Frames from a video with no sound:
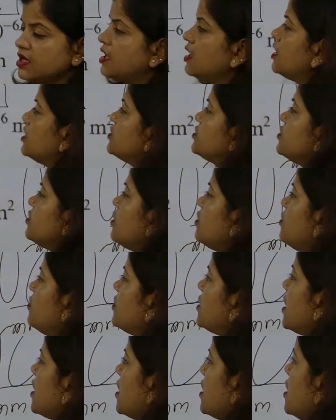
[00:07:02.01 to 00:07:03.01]
So now look
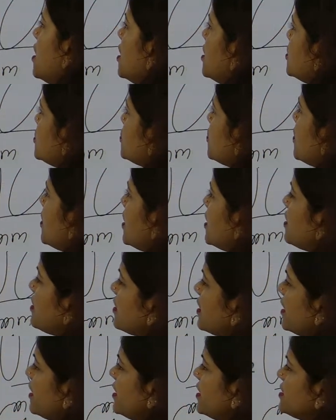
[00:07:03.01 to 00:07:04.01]
here. So here
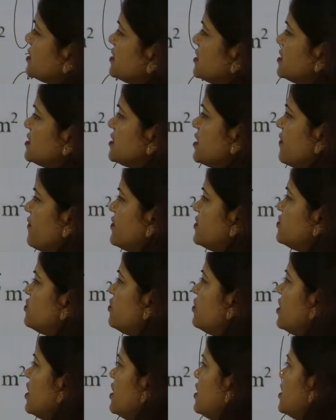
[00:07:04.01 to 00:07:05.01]
radius is given. So
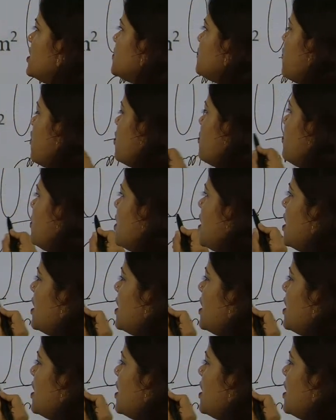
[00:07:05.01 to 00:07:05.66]
radius formula